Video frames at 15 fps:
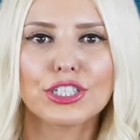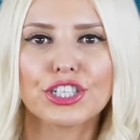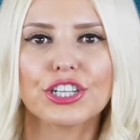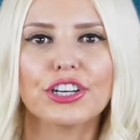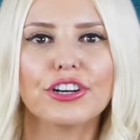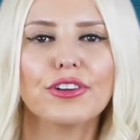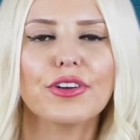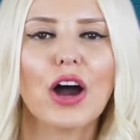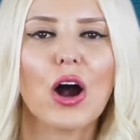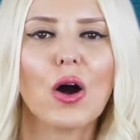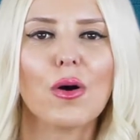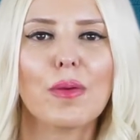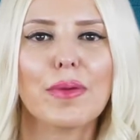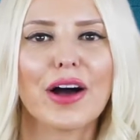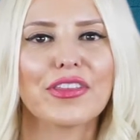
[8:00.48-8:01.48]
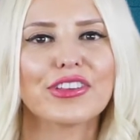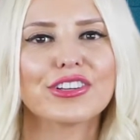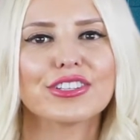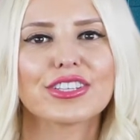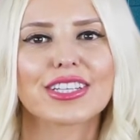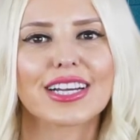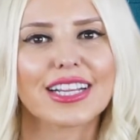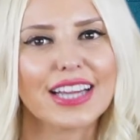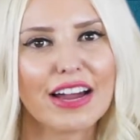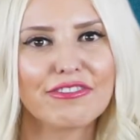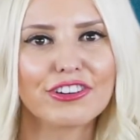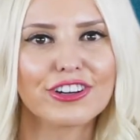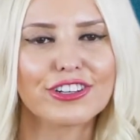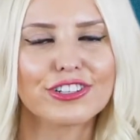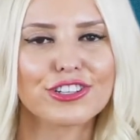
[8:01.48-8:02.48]
do you know about this
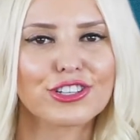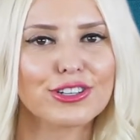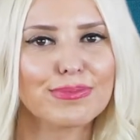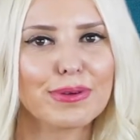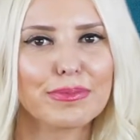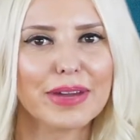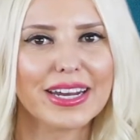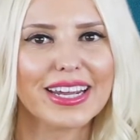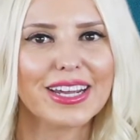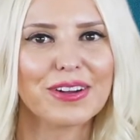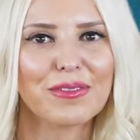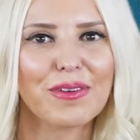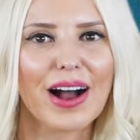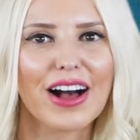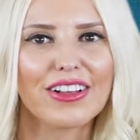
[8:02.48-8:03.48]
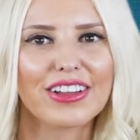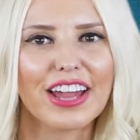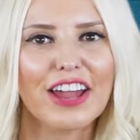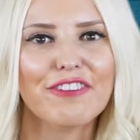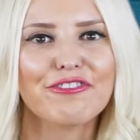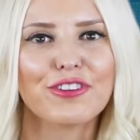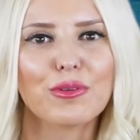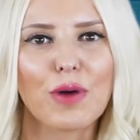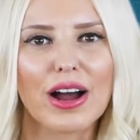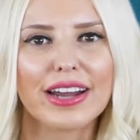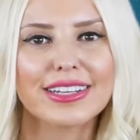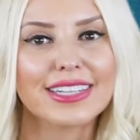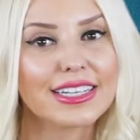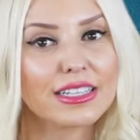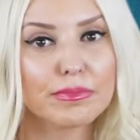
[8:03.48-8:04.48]
clever super mini? Well, it for
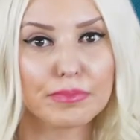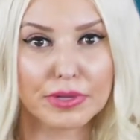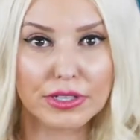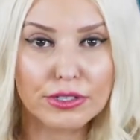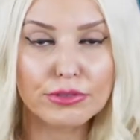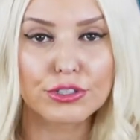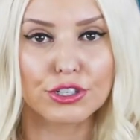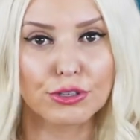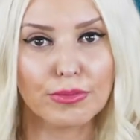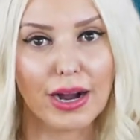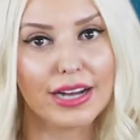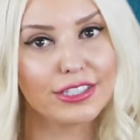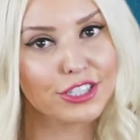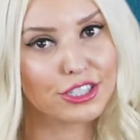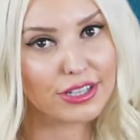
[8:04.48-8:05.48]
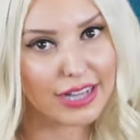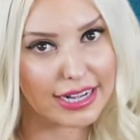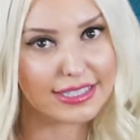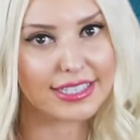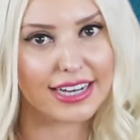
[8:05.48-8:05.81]
one doesn't pollute too much, so that's